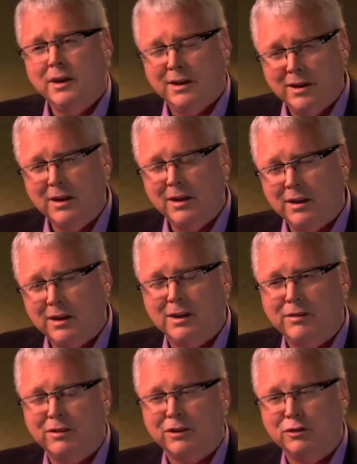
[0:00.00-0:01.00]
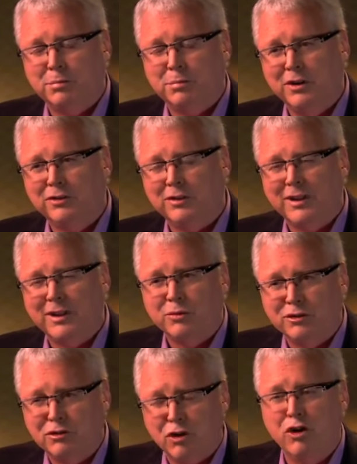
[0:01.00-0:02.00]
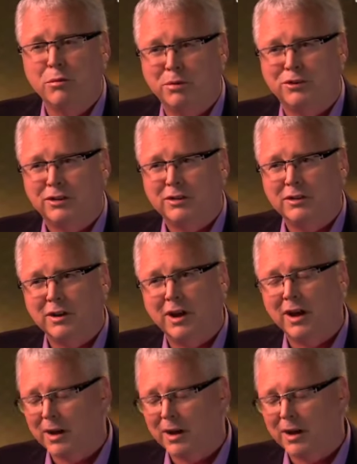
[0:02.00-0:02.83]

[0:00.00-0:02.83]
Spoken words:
near-death experience, and that was interpreted